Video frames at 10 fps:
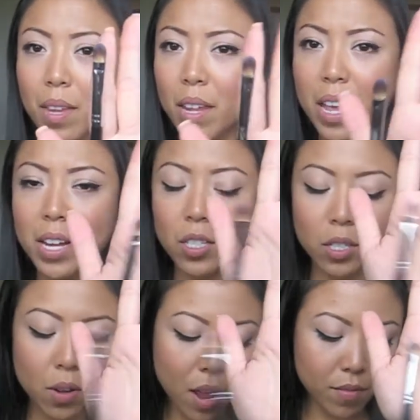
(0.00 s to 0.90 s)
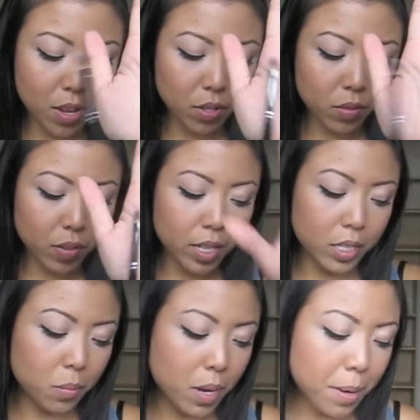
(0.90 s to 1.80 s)
yeah, I just don't have a use for
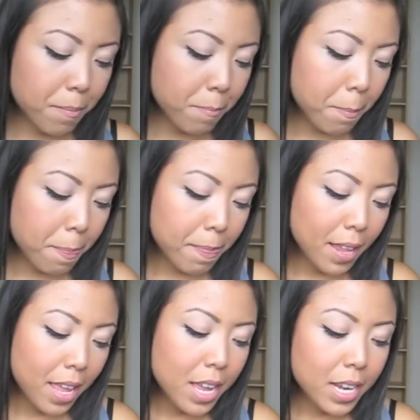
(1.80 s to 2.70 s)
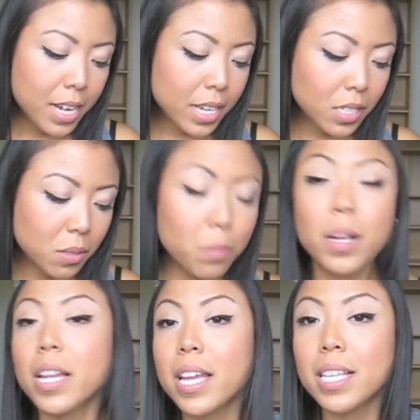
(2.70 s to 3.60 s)
this one. Next
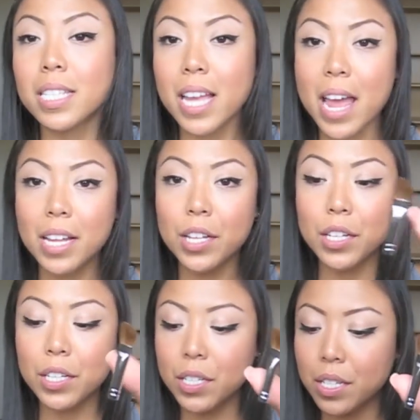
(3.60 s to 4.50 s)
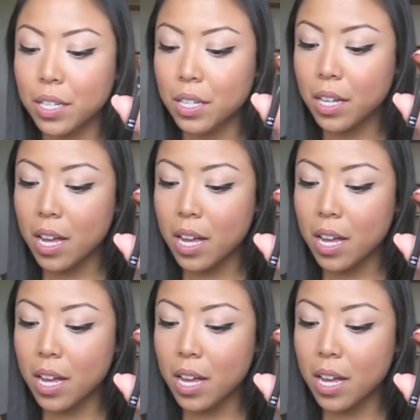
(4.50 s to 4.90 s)
one is the angled